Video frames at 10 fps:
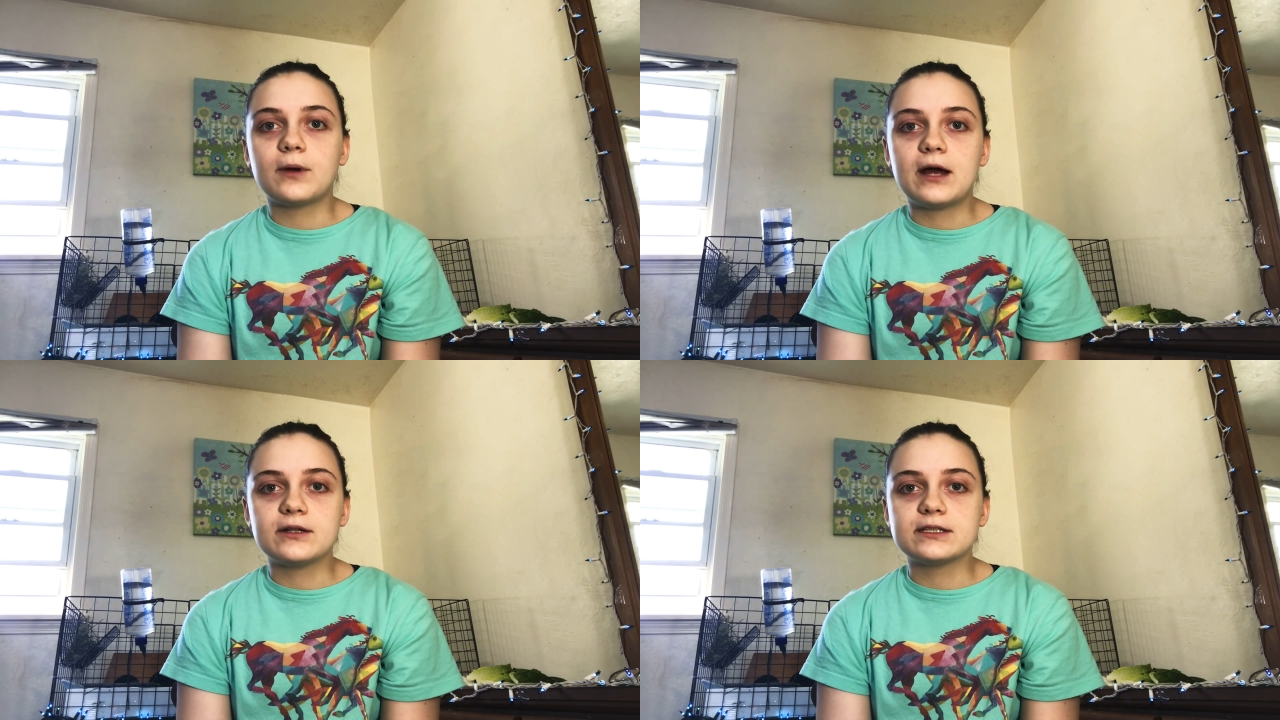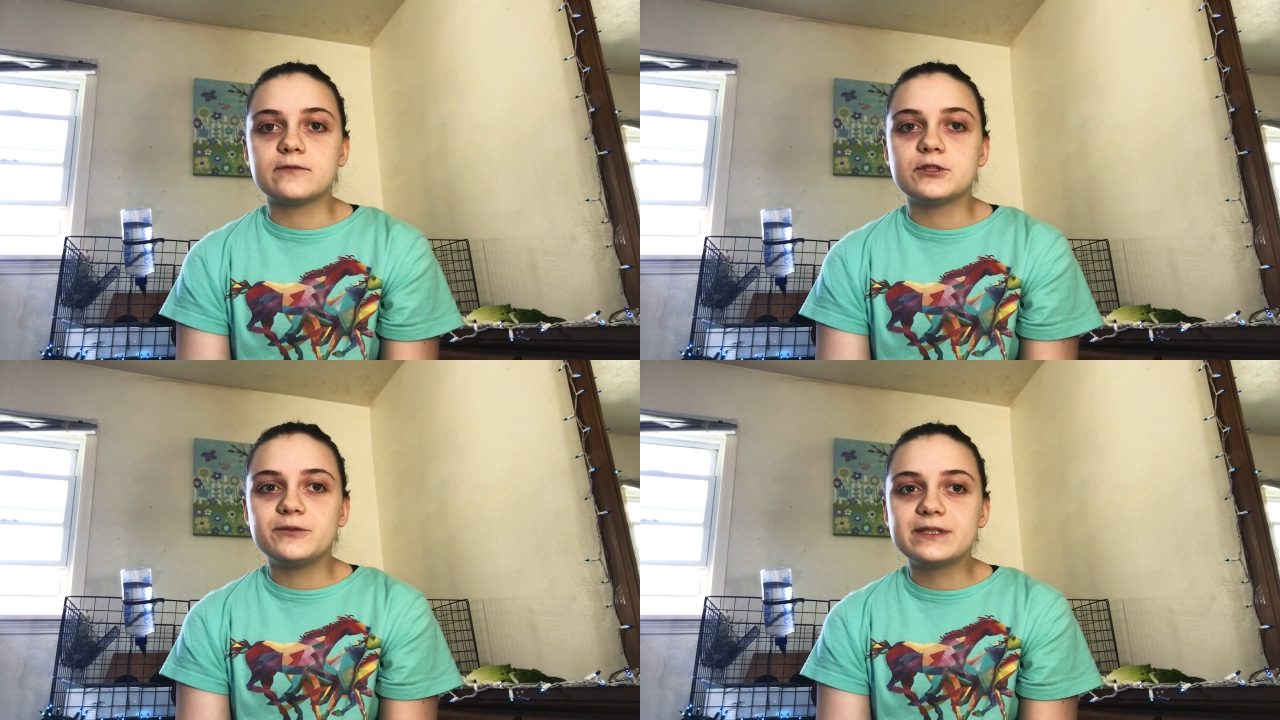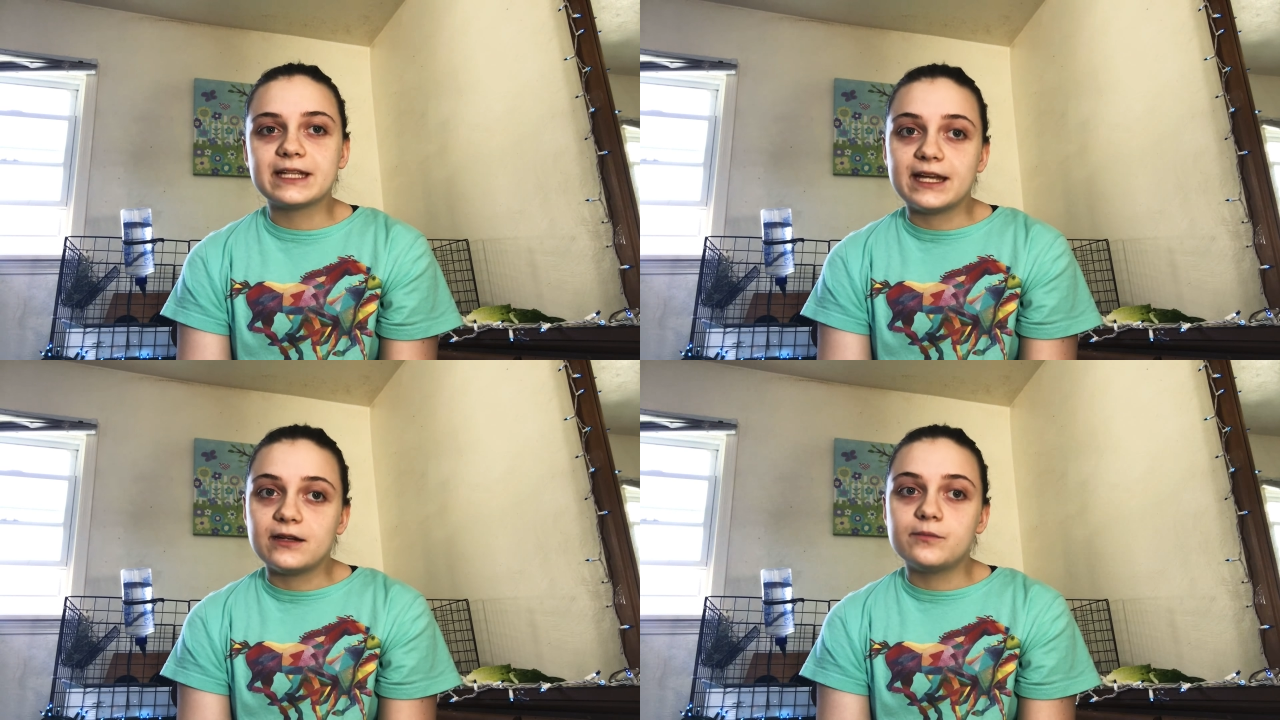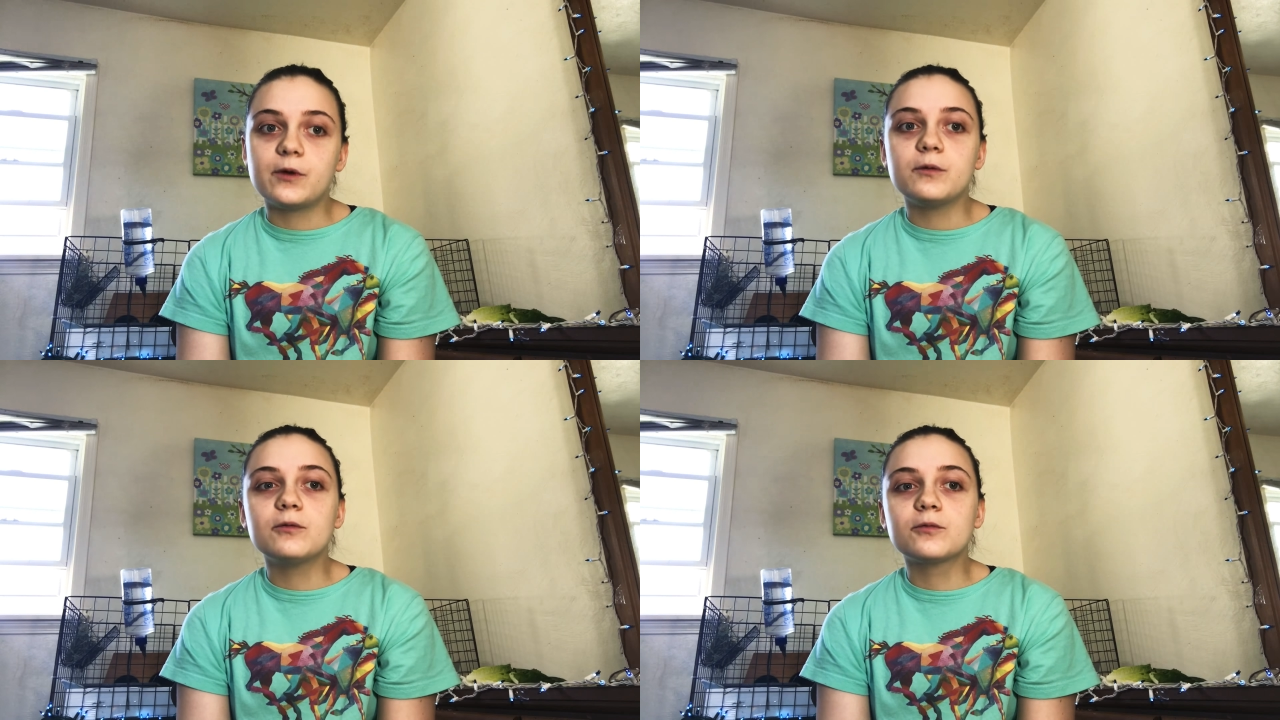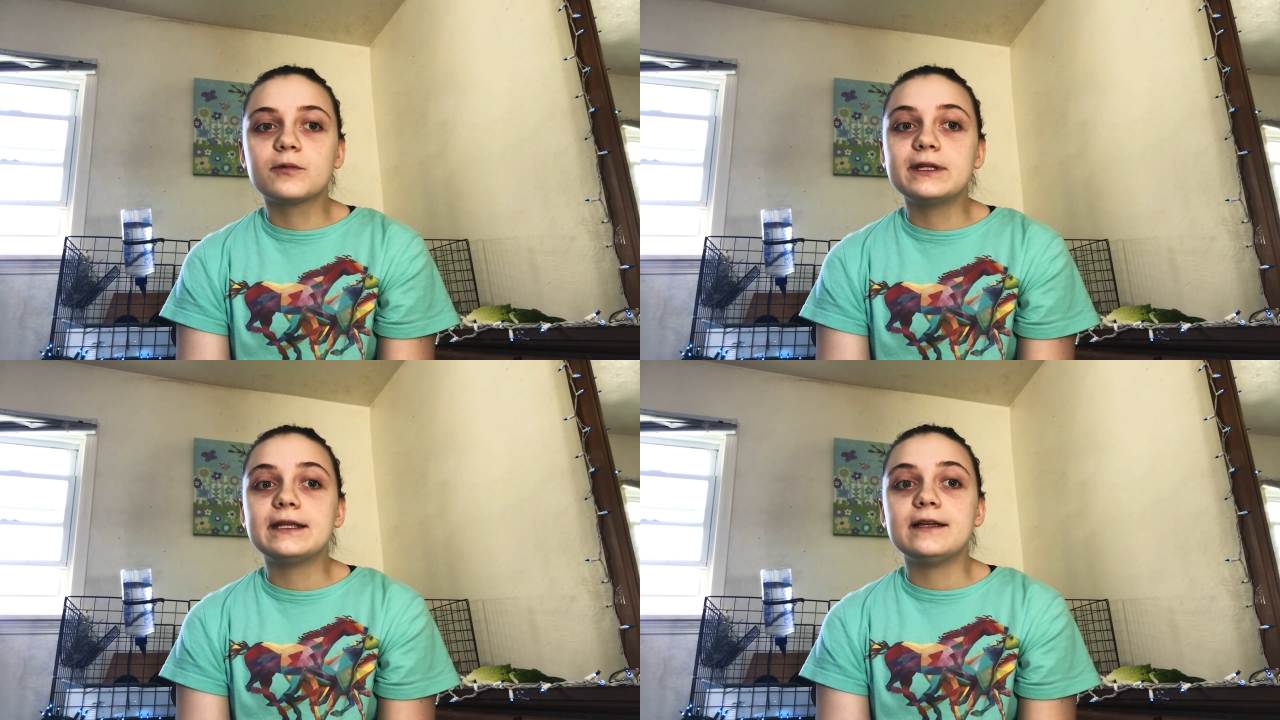around and stuff when she was a kitten, but we were
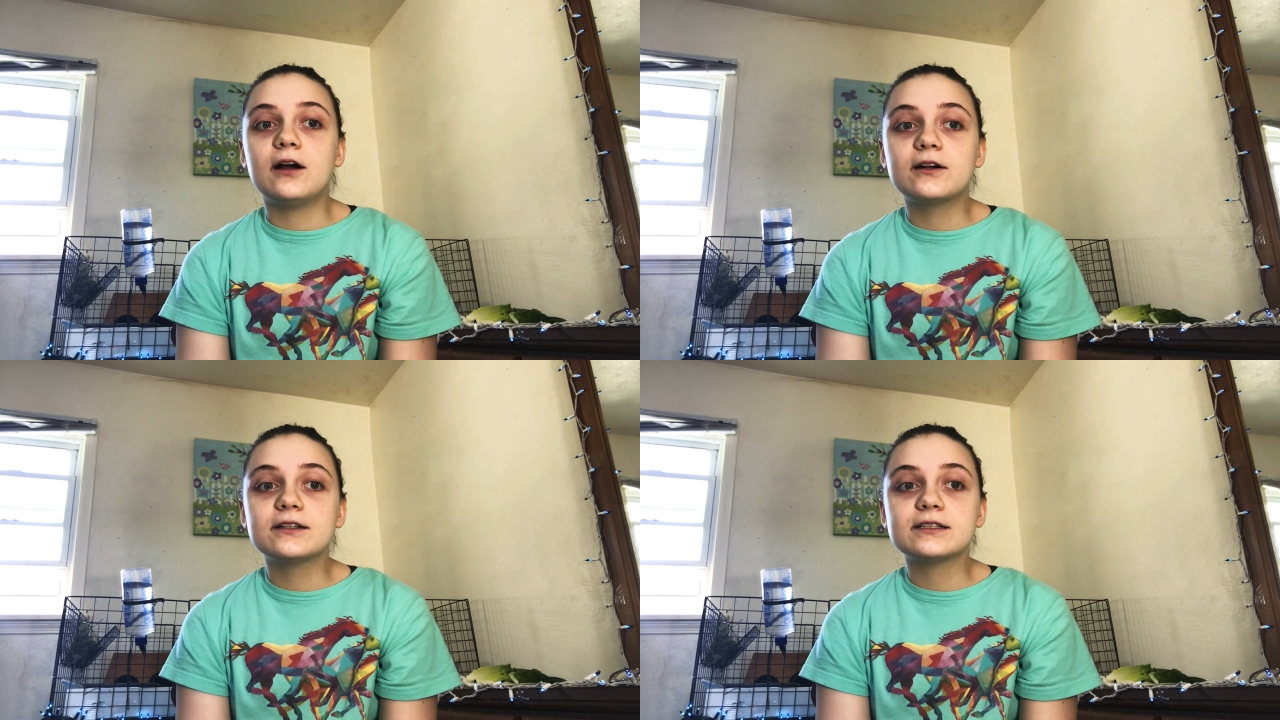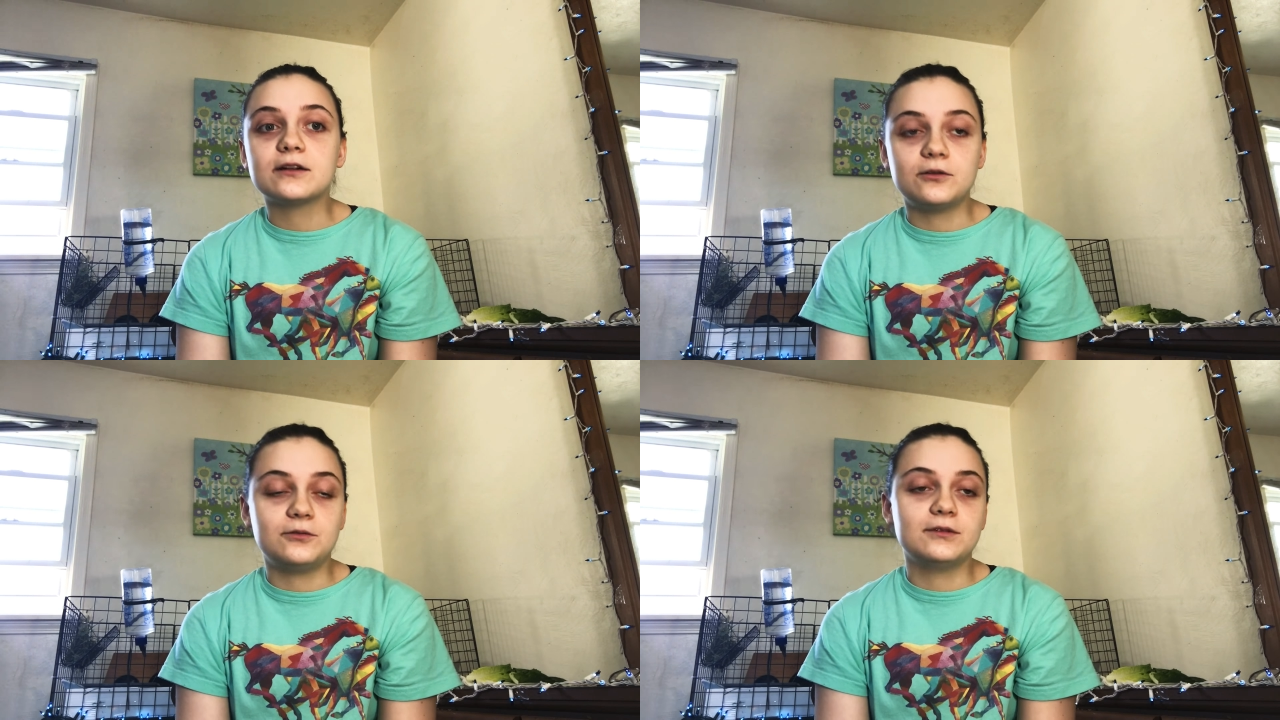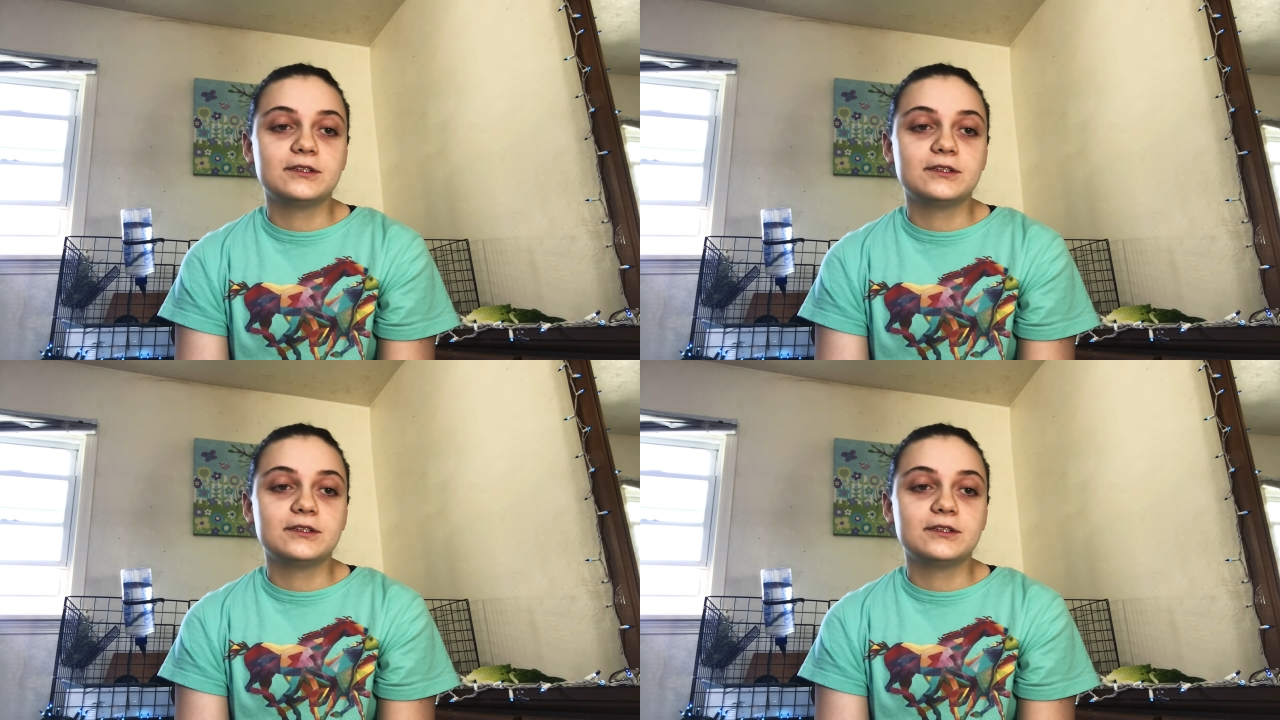really young so